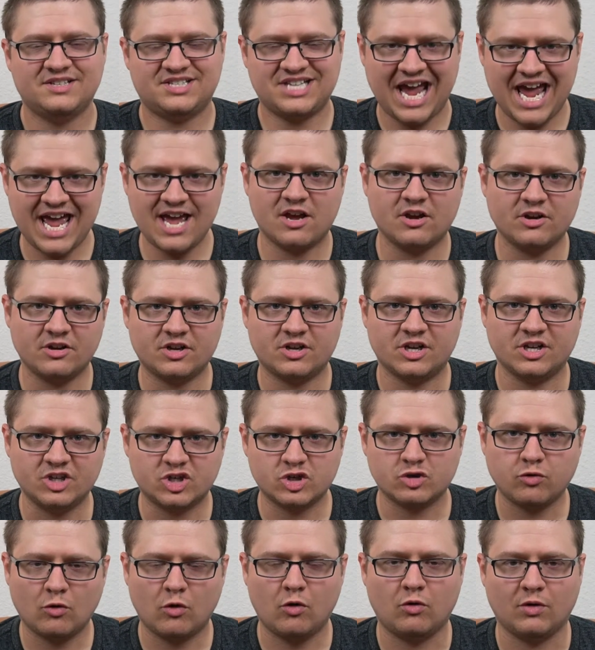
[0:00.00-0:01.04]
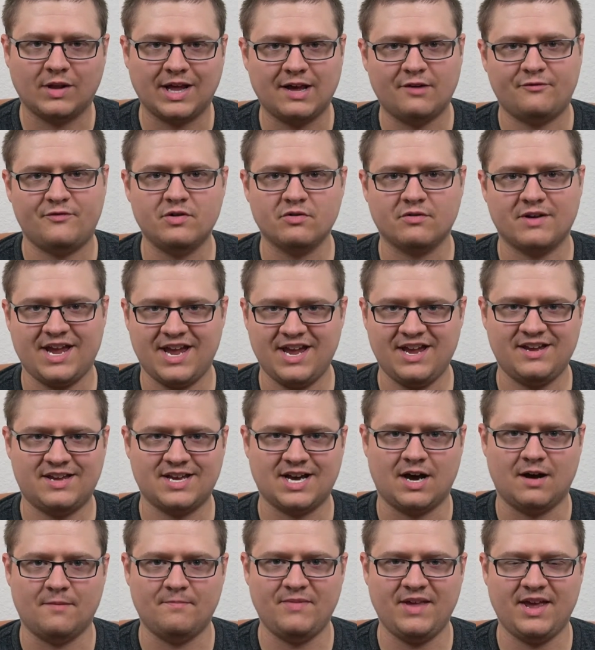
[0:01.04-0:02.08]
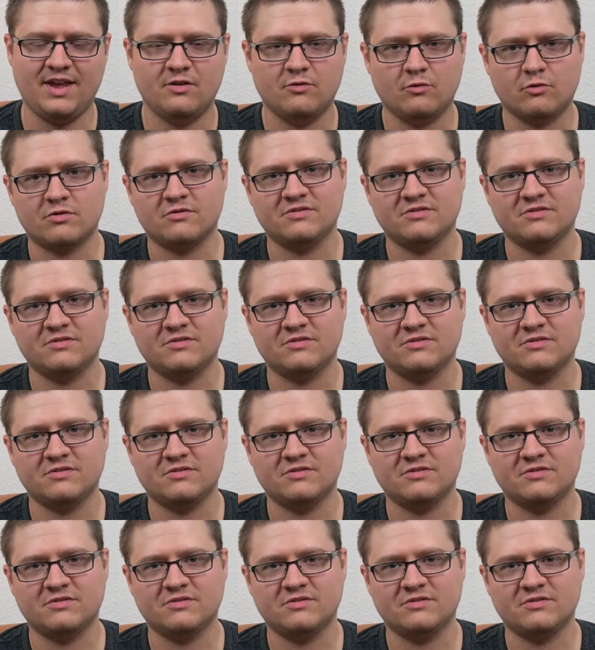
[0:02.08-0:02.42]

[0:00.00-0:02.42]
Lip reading: take control of your income in